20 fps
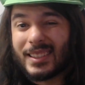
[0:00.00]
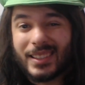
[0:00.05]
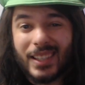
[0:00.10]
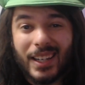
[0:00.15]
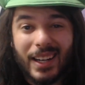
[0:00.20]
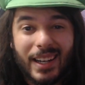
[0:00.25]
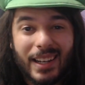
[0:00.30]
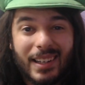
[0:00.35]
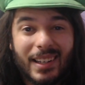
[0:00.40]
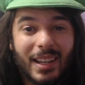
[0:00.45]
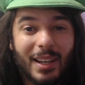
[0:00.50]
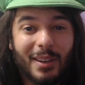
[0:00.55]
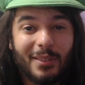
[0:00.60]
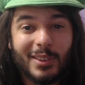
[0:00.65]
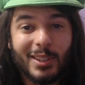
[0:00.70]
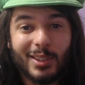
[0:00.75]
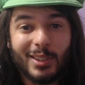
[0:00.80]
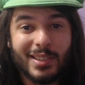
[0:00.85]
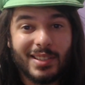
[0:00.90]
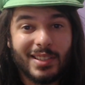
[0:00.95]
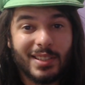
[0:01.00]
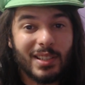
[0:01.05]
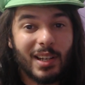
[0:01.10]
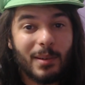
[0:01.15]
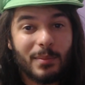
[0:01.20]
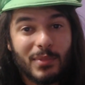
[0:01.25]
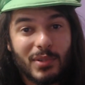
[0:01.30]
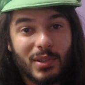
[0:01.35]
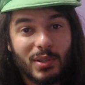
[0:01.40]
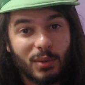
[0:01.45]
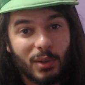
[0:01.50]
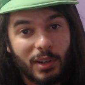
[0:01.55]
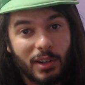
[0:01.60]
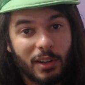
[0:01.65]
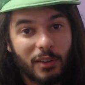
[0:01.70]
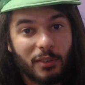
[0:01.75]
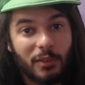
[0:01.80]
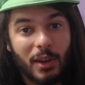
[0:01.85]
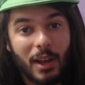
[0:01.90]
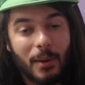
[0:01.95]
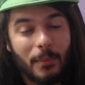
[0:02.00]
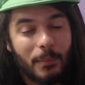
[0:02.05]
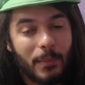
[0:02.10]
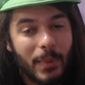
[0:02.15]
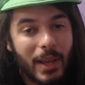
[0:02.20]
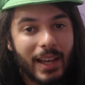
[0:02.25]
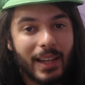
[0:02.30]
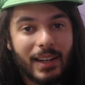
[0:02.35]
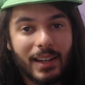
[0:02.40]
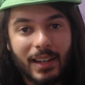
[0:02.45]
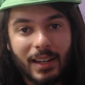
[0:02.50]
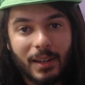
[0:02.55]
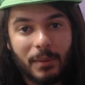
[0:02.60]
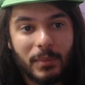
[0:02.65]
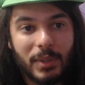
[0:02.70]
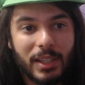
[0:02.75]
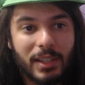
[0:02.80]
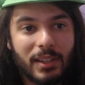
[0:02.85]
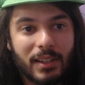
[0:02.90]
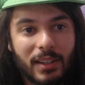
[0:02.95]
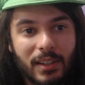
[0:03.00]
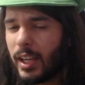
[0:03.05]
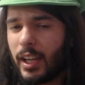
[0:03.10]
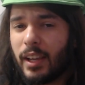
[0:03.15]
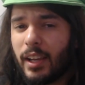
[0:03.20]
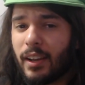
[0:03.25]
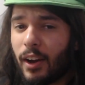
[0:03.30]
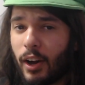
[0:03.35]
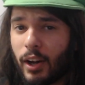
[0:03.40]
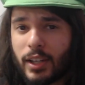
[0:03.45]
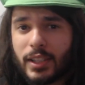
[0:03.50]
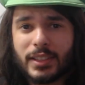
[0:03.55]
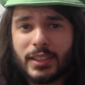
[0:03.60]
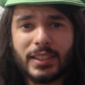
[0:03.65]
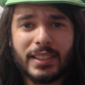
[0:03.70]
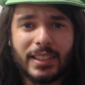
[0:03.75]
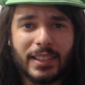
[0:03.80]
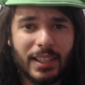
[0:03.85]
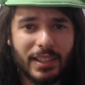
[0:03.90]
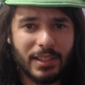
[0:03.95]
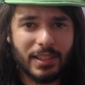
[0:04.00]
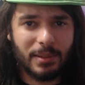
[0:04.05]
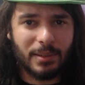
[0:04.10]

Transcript: done, if there's some sort of a mana meter. It honestly doesn't